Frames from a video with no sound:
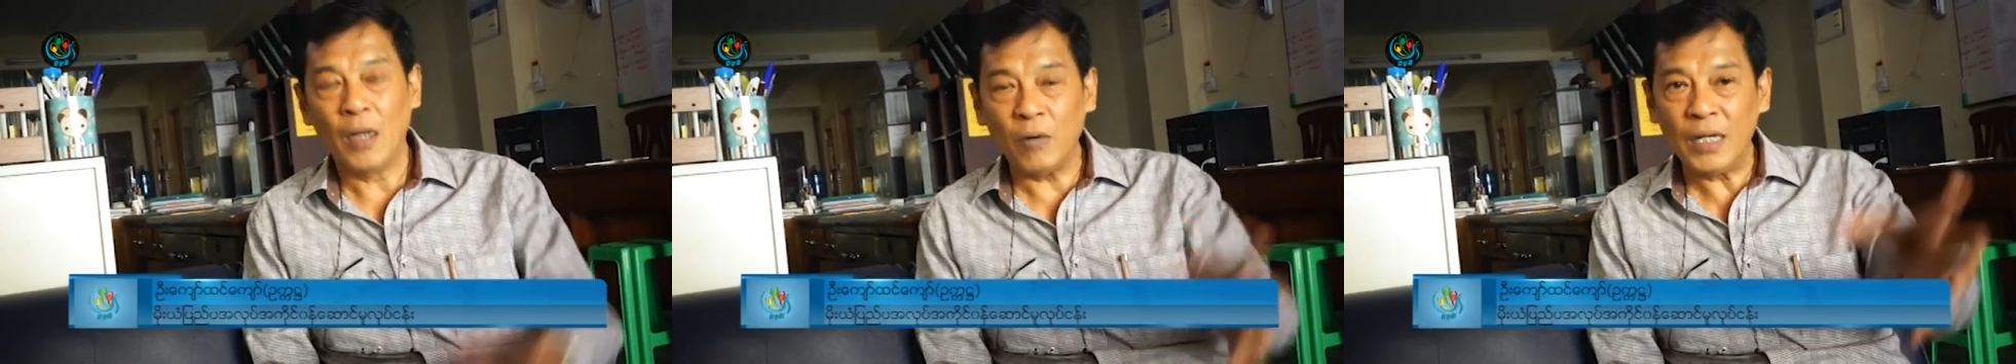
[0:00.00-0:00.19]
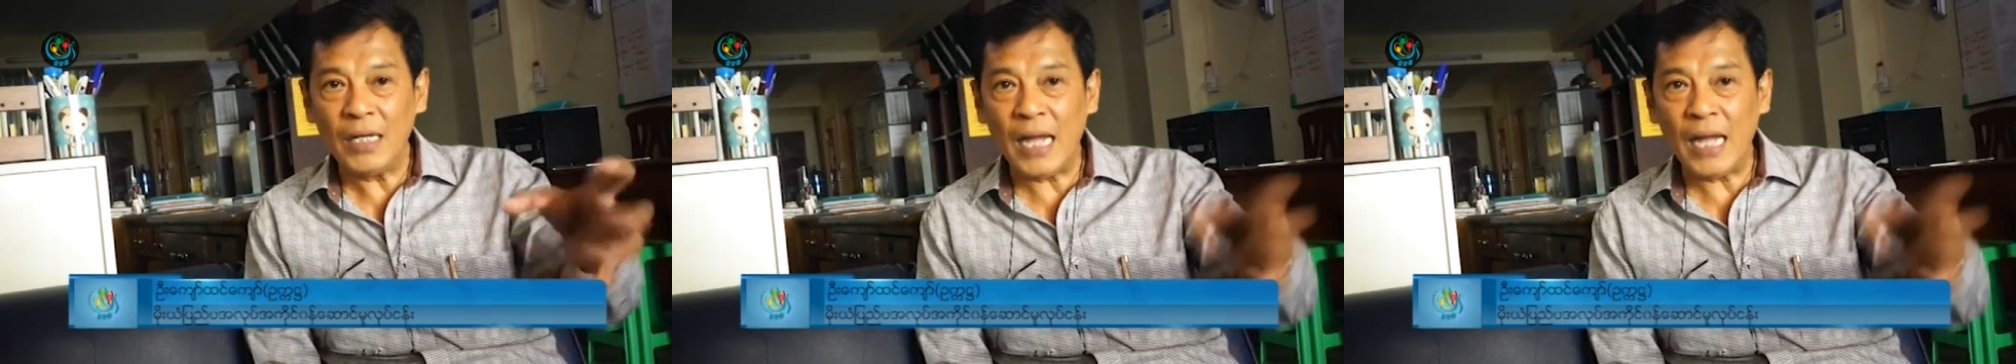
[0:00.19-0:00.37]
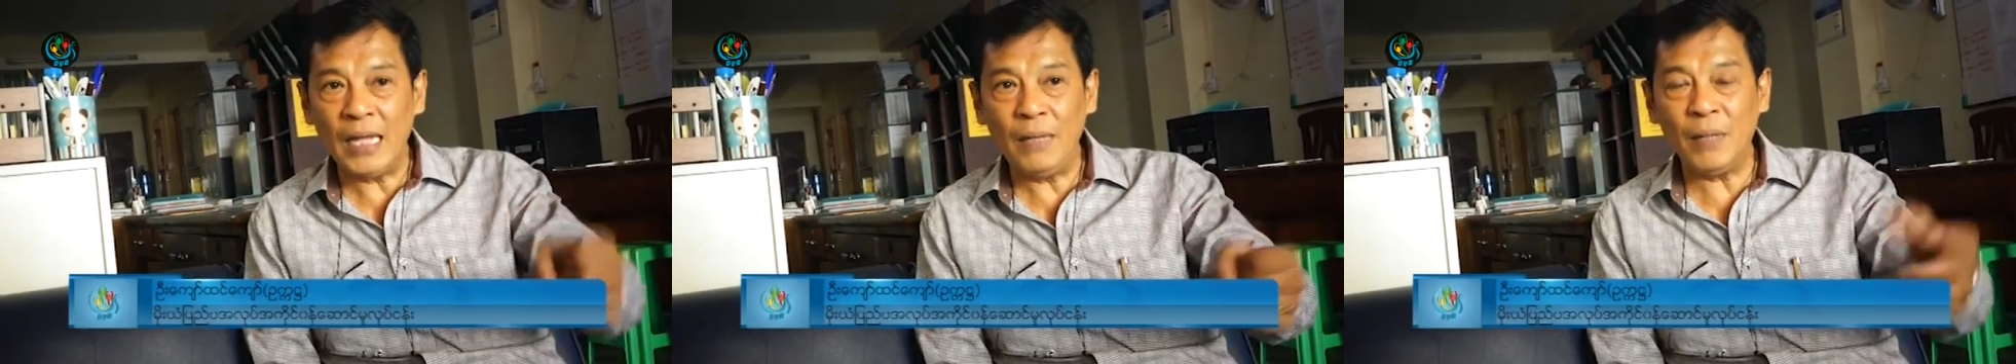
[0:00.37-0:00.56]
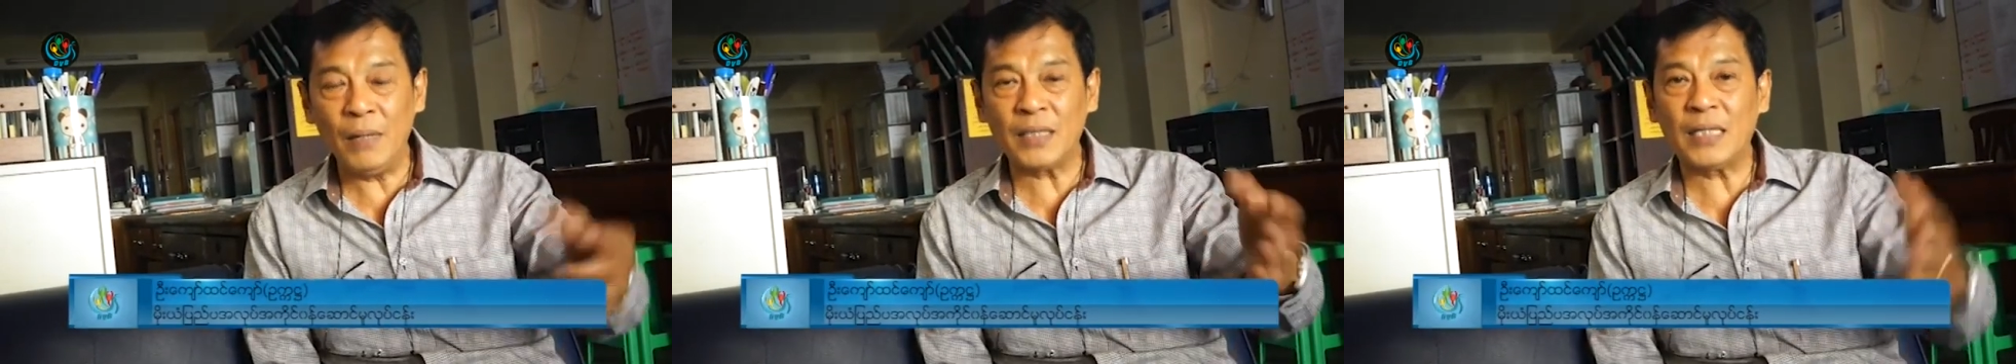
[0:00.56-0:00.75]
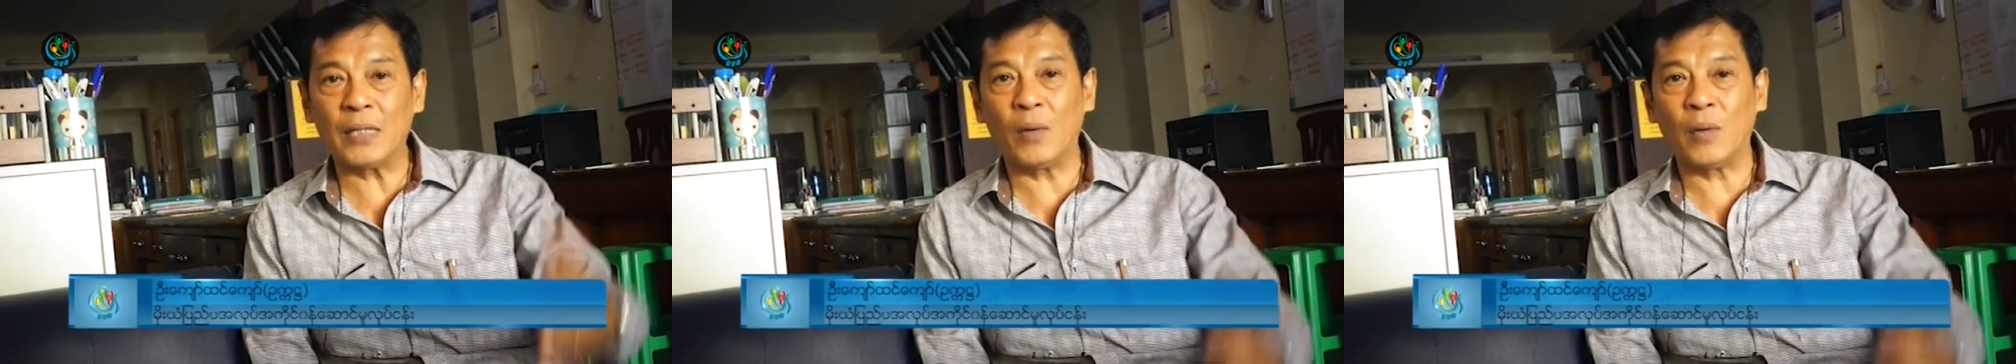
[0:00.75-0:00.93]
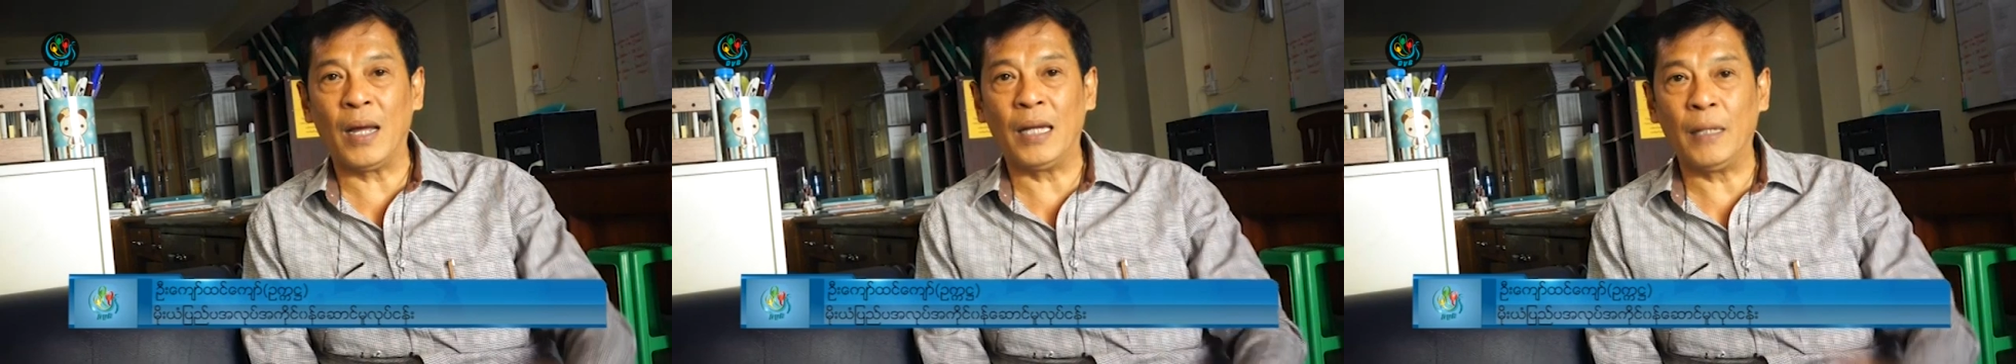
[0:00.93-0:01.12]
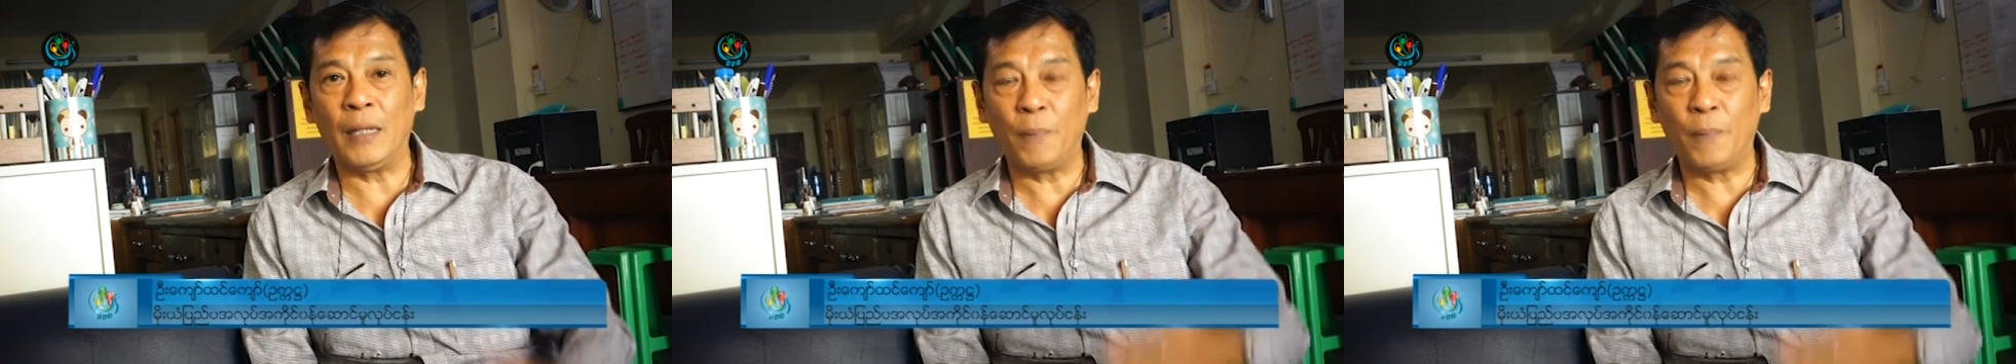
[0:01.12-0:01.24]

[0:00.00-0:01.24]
the Nani Vesset line,